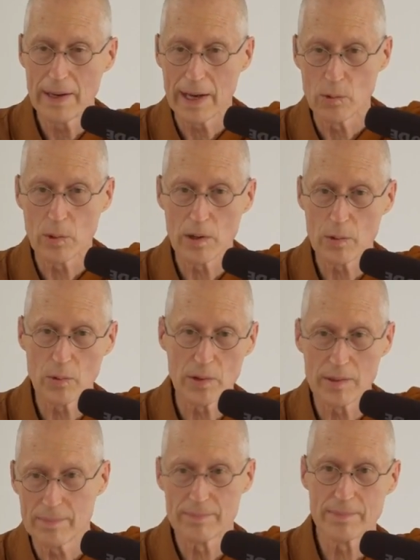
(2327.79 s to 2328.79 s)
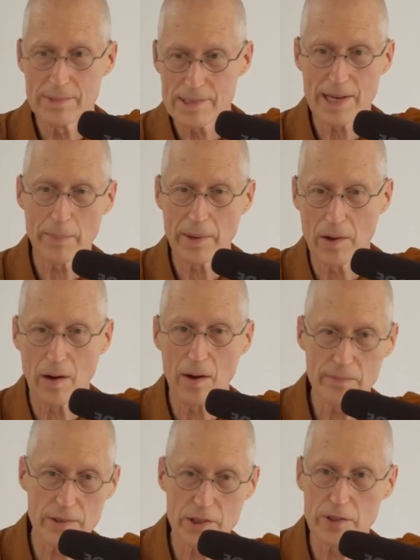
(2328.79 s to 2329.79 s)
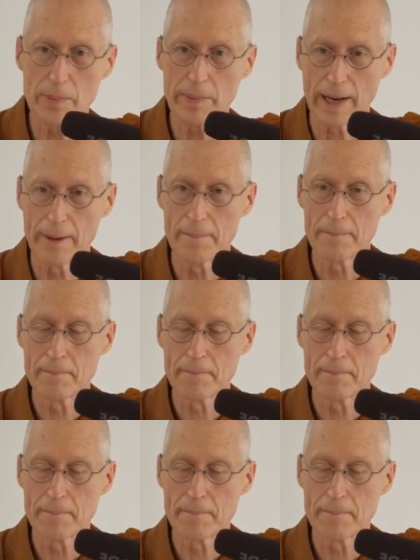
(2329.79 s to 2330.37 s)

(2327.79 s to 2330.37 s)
and where we're stepping off or tripping.